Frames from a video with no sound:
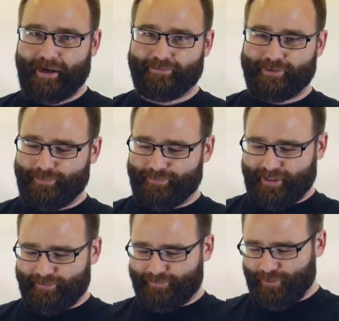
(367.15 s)
After you've
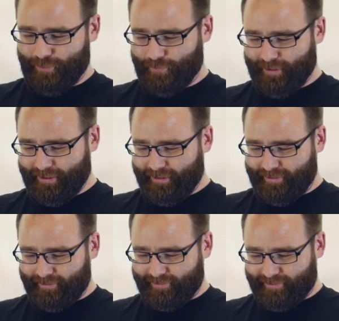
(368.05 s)
done a few,
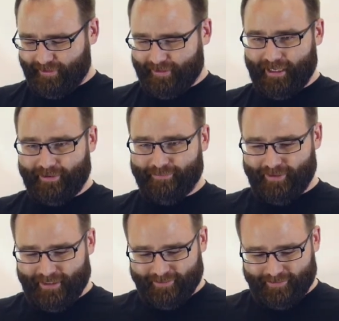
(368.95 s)
you'll start to get a
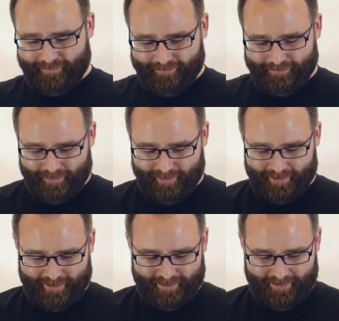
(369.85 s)
feel for
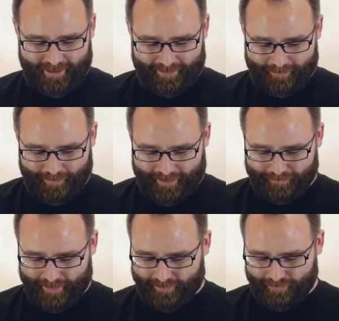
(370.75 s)
how the
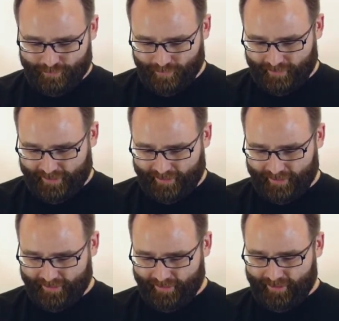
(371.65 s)
button maker is working,
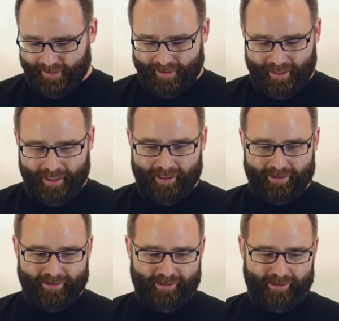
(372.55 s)
and